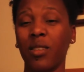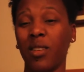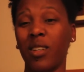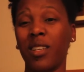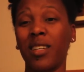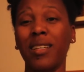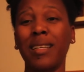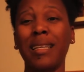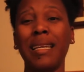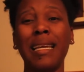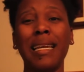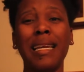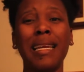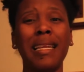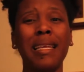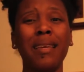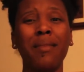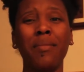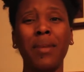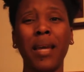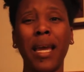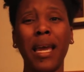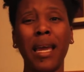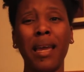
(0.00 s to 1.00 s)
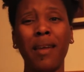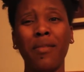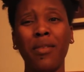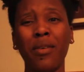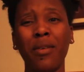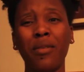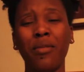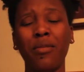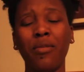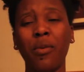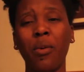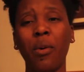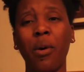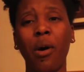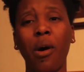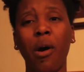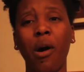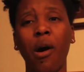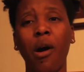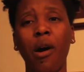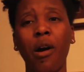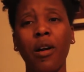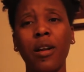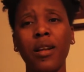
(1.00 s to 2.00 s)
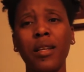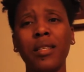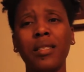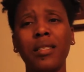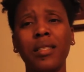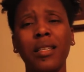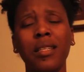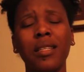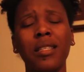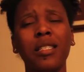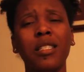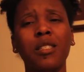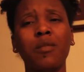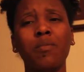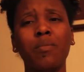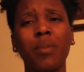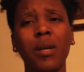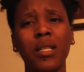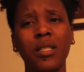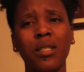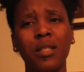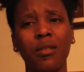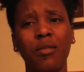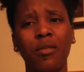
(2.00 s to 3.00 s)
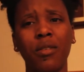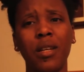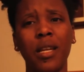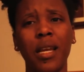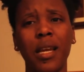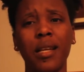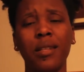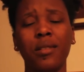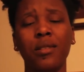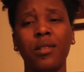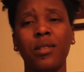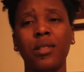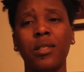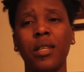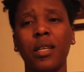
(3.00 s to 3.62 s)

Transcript: good eating behavior for artists, and especially for dancers.